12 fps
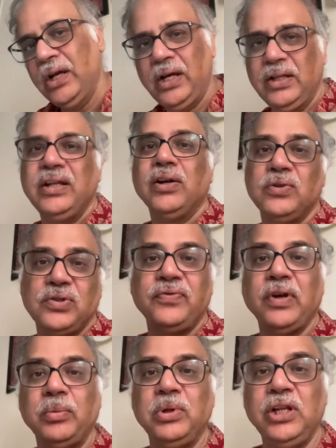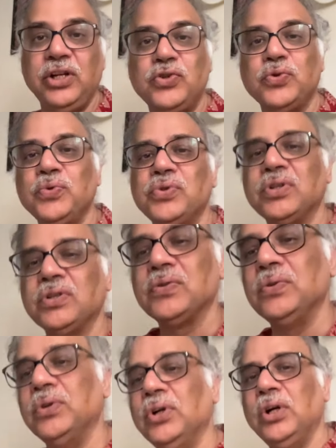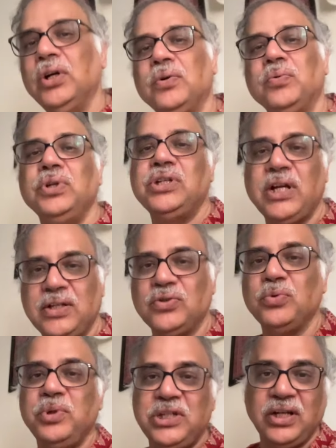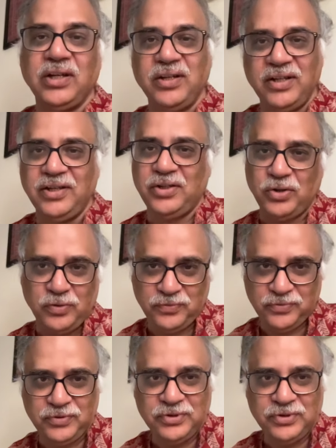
and there are also family issues, so which has to be taken care of.